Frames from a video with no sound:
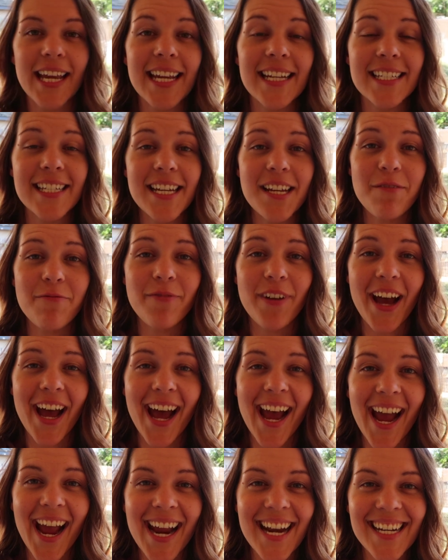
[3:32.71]
he did
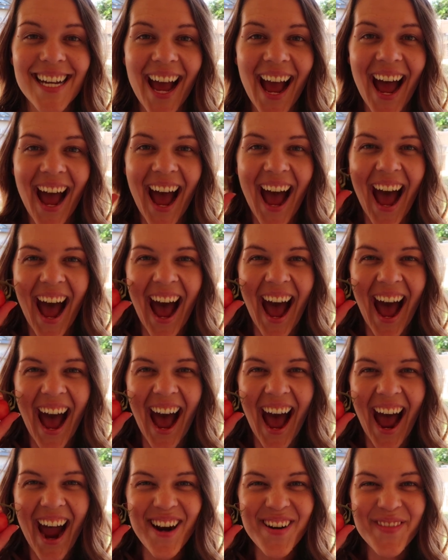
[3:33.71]
find
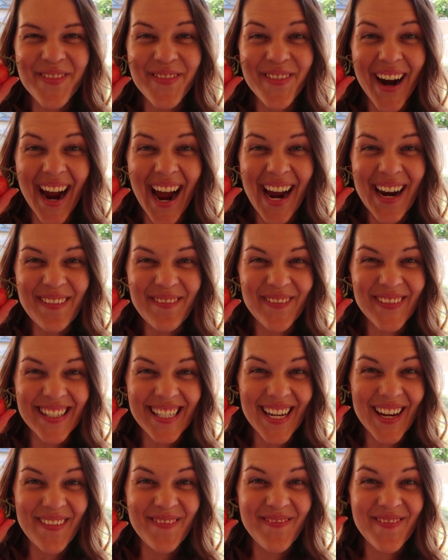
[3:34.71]
ripe
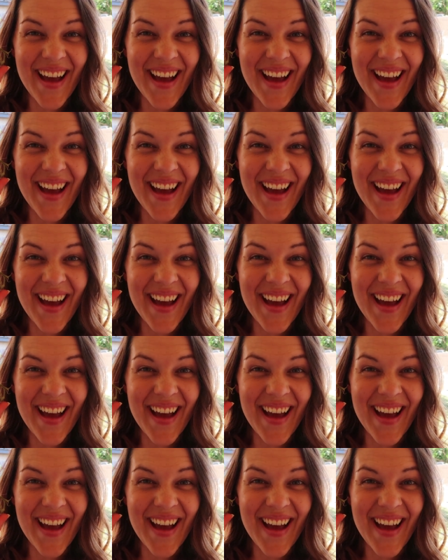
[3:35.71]
tomatoes!